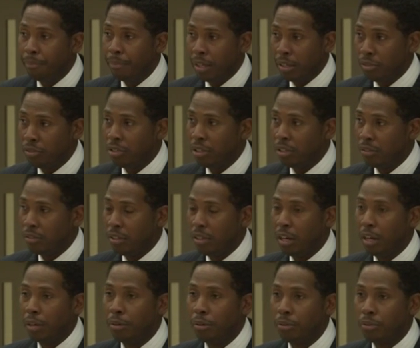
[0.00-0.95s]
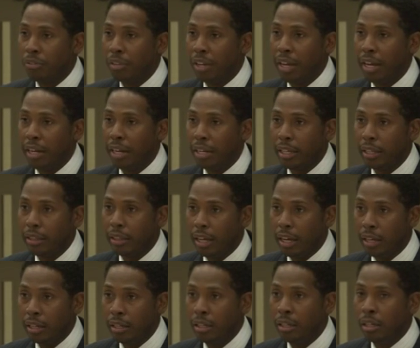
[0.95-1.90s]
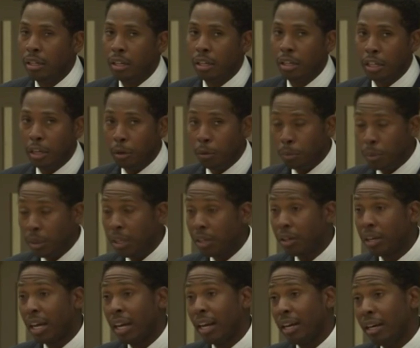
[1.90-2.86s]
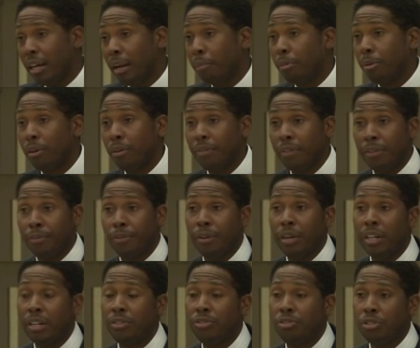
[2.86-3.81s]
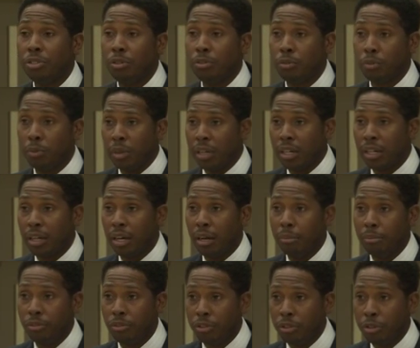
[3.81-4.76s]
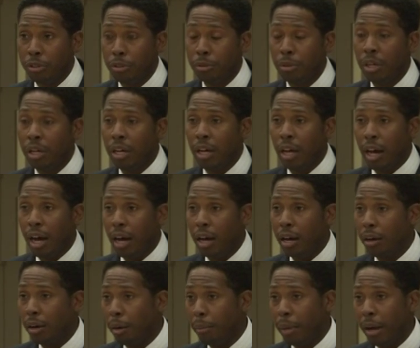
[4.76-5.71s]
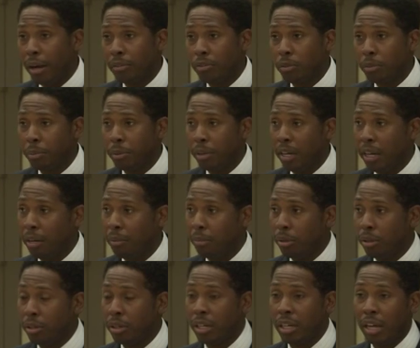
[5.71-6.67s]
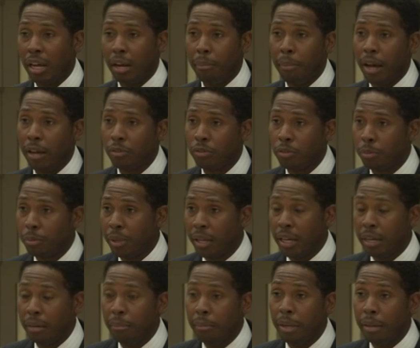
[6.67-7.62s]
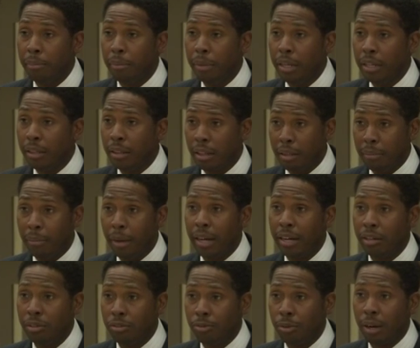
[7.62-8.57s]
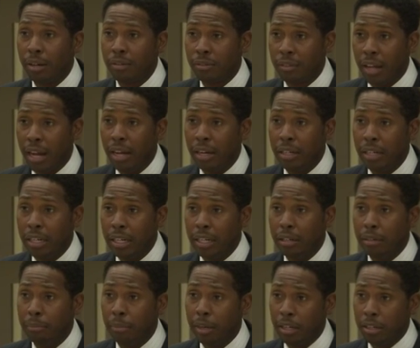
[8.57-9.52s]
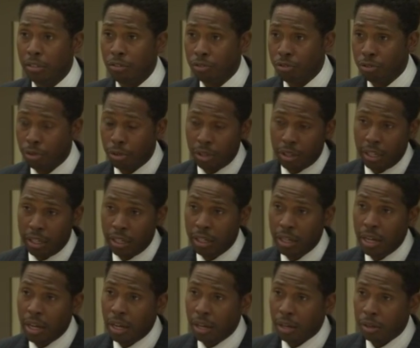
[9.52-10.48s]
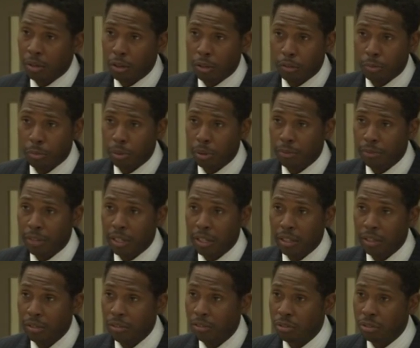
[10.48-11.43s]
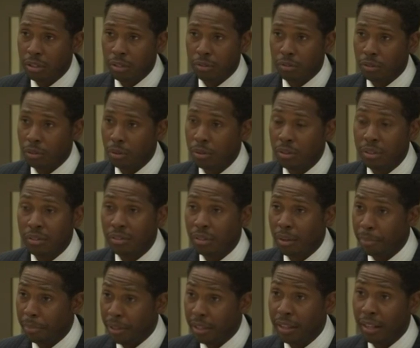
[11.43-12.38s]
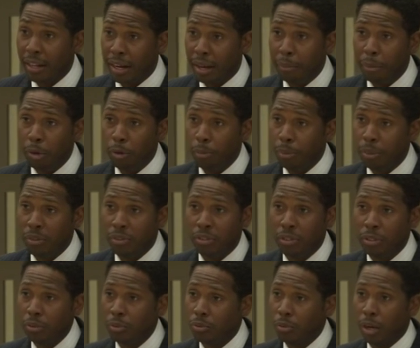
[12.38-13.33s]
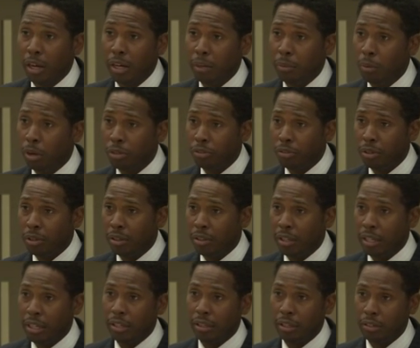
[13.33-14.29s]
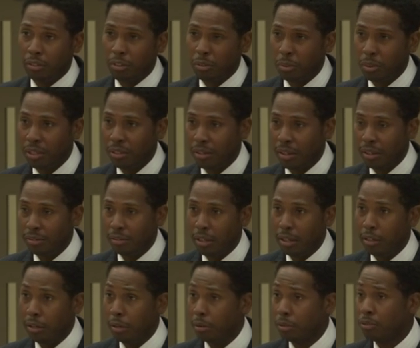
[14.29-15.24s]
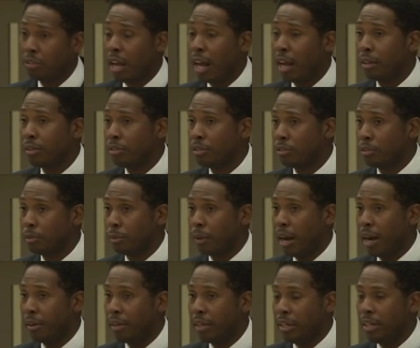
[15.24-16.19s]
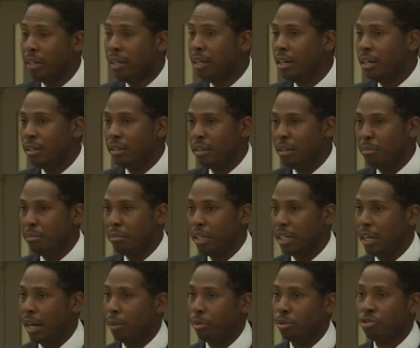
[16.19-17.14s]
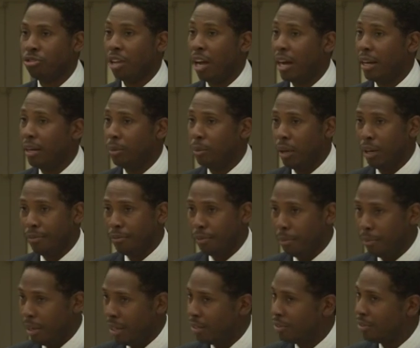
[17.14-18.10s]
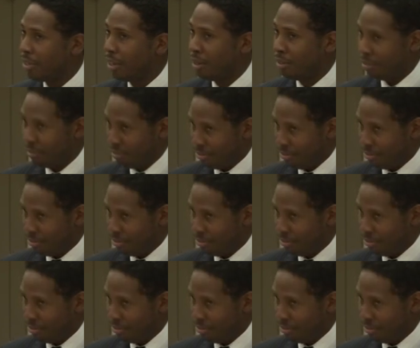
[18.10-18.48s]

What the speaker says: It's just an understanding that we look at a number of different issues when it comes to our master plan, but looking at a master plan amendment that might address that need and making sure that Clarksburg Village is certainly something that I'm open to. So I didn't want you to think that just because I said there are challenges around it didn't mean I was shying away from it. So